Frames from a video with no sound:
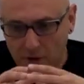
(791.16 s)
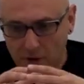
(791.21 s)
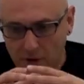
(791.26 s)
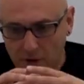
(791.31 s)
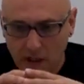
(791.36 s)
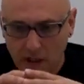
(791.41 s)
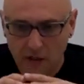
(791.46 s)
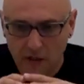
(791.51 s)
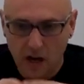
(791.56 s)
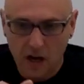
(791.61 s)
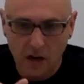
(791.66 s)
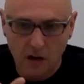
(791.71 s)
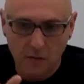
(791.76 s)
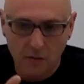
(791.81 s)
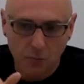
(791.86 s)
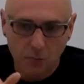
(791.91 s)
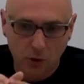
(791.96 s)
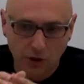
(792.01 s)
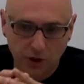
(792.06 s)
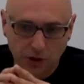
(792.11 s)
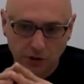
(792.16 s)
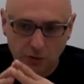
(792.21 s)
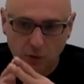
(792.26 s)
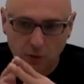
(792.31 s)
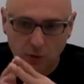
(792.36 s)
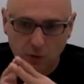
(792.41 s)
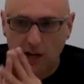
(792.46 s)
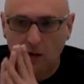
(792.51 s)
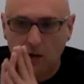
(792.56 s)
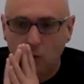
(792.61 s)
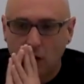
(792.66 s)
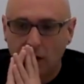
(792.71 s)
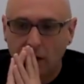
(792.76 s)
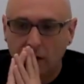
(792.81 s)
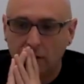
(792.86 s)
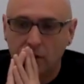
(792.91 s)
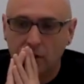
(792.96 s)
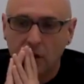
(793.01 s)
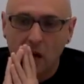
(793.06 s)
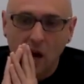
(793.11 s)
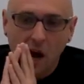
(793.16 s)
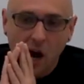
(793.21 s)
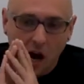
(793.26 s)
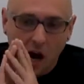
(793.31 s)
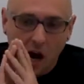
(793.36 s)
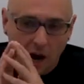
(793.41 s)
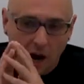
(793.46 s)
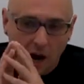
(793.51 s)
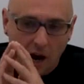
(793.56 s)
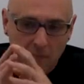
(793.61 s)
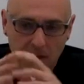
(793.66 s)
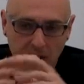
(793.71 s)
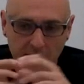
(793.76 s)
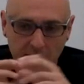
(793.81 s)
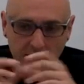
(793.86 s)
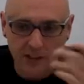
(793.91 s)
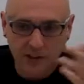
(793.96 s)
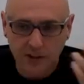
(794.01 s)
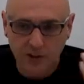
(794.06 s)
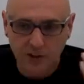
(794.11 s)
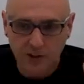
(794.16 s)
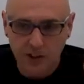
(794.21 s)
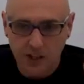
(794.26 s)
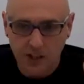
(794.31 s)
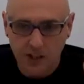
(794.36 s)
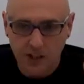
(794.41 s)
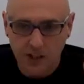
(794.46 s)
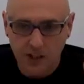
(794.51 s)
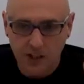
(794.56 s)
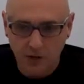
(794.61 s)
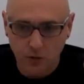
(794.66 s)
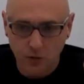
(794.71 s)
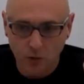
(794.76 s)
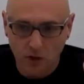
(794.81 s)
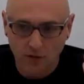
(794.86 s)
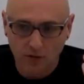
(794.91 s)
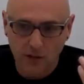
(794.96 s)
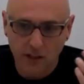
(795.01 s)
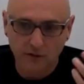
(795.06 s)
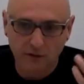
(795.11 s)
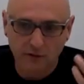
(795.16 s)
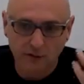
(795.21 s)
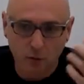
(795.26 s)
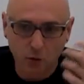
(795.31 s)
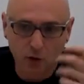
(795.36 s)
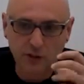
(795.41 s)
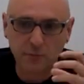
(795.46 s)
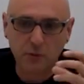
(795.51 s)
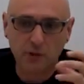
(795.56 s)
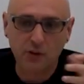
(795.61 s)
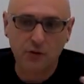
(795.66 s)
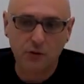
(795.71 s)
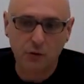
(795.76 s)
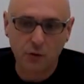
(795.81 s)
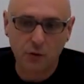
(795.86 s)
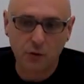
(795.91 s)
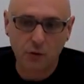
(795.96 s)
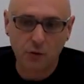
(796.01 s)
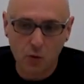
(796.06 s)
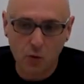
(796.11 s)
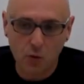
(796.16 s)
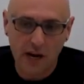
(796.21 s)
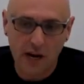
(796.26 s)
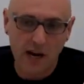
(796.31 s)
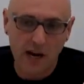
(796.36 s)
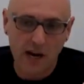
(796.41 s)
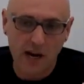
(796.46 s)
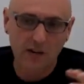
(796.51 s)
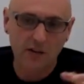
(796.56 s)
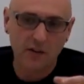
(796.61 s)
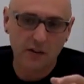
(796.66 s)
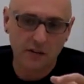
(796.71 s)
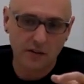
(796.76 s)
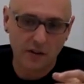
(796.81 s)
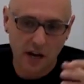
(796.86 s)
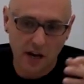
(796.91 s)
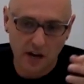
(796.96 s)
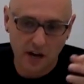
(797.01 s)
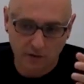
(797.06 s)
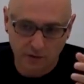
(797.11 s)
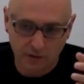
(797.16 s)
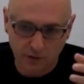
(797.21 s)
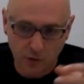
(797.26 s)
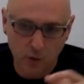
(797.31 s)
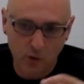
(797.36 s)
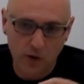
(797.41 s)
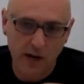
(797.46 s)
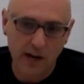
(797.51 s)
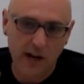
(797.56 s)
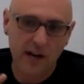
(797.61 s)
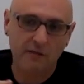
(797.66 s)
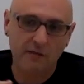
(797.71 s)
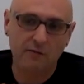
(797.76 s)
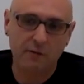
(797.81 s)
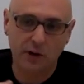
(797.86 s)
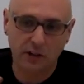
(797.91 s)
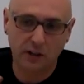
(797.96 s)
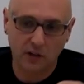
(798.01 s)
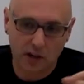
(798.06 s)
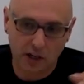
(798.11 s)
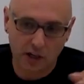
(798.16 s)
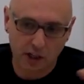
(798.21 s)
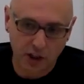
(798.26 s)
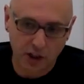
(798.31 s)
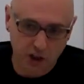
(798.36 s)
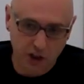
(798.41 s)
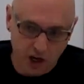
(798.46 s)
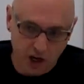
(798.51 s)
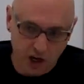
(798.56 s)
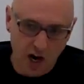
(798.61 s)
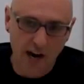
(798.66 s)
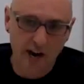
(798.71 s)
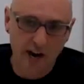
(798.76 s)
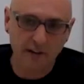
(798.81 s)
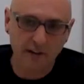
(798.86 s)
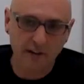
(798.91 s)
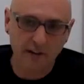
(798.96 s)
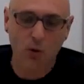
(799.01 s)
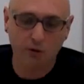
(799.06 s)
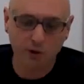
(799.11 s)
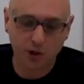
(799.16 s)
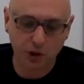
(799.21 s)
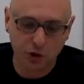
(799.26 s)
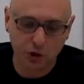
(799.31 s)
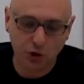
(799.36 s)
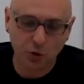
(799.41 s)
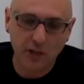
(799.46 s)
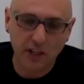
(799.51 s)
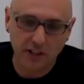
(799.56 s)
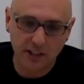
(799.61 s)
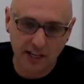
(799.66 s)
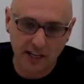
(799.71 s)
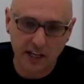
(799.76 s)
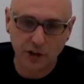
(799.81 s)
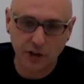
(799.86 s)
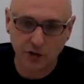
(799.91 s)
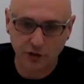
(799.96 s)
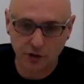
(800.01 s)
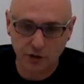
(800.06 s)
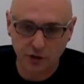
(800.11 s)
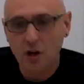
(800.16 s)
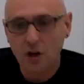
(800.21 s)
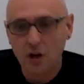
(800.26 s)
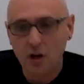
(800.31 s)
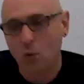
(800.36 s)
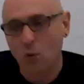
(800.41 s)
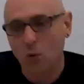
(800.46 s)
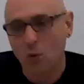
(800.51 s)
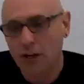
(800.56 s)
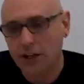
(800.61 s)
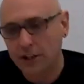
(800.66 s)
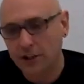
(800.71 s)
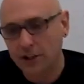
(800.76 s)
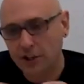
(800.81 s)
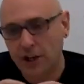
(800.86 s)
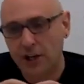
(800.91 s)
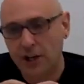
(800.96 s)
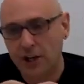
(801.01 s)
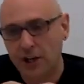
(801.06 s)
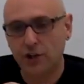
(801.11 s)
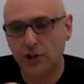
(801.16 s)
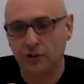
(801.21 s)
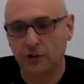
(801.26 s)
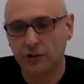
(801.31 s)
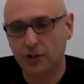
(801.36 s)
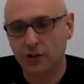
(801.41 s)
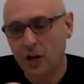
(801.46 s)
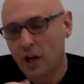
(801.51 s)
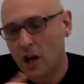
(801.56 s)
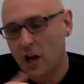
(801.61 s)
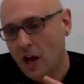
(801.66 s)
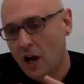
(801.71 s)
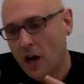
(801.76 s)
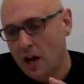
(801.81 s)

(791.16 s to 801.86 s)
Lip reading: if you look at Burgess' writings, is the sort of enforcement through a very large hives of distributed agents, where each agent